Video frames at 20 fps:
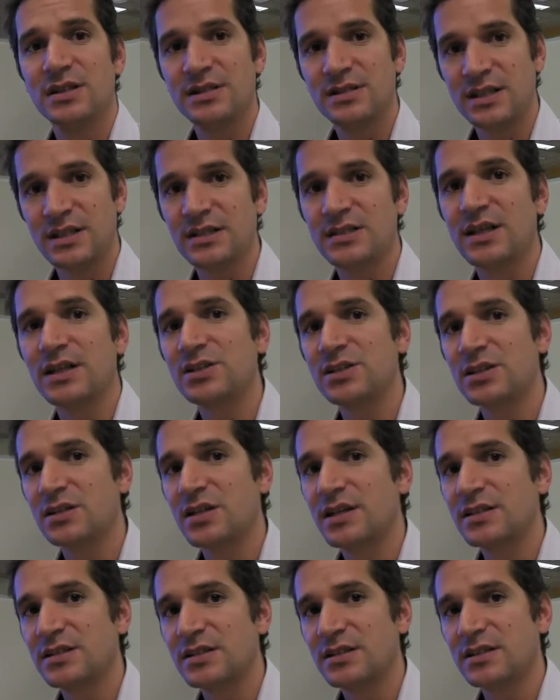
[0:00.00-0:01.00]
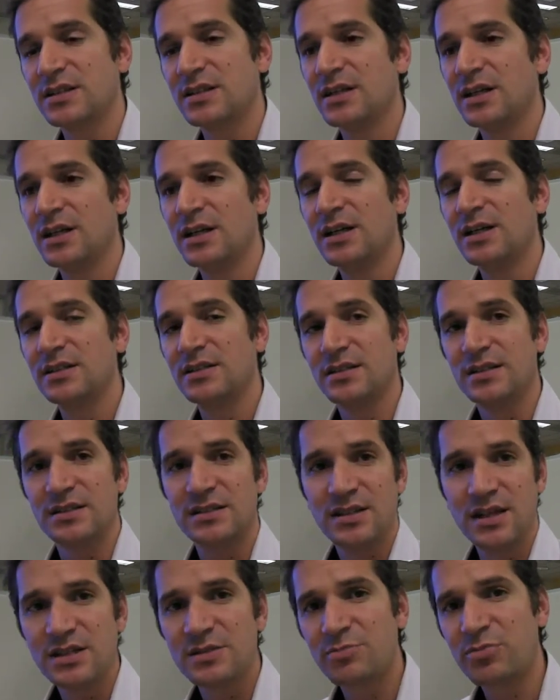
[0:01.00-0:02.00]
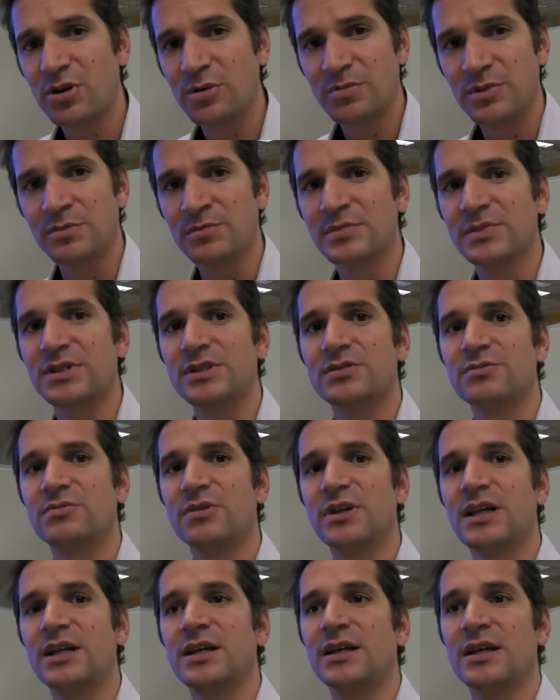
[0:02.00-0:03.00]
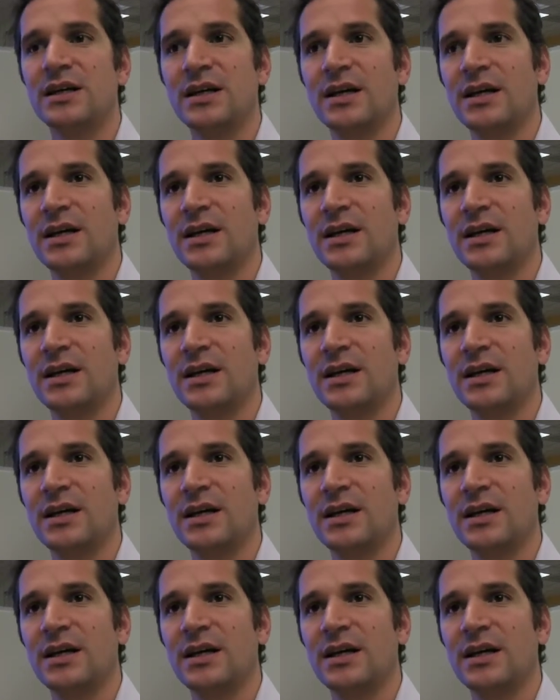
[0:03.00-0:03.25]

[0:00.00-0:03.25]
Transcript: sanitation and ICT, to discuss problems, to really